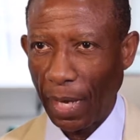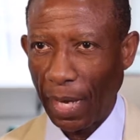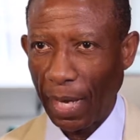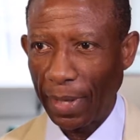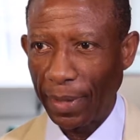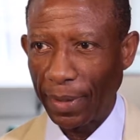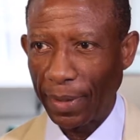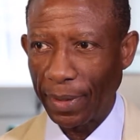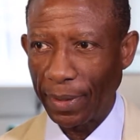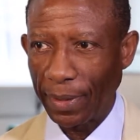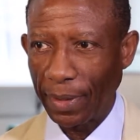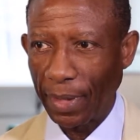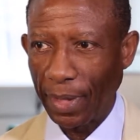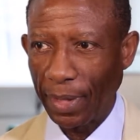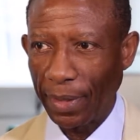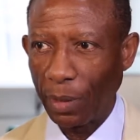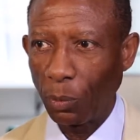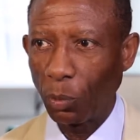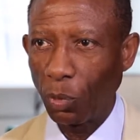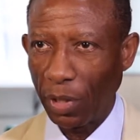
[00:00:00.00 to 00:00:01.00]
and
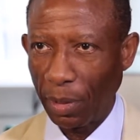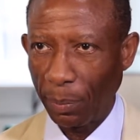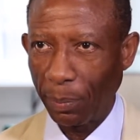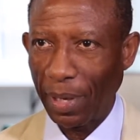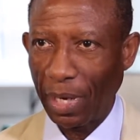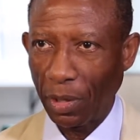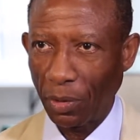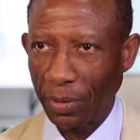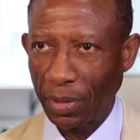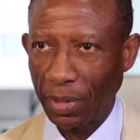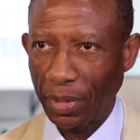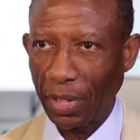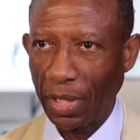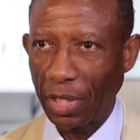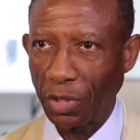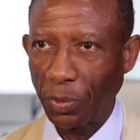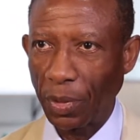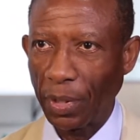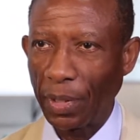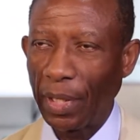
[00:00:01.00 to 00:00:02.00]
then we'll embark on the
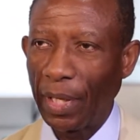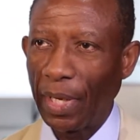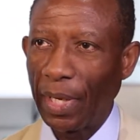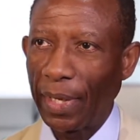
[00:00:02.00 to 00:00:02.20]
surgery.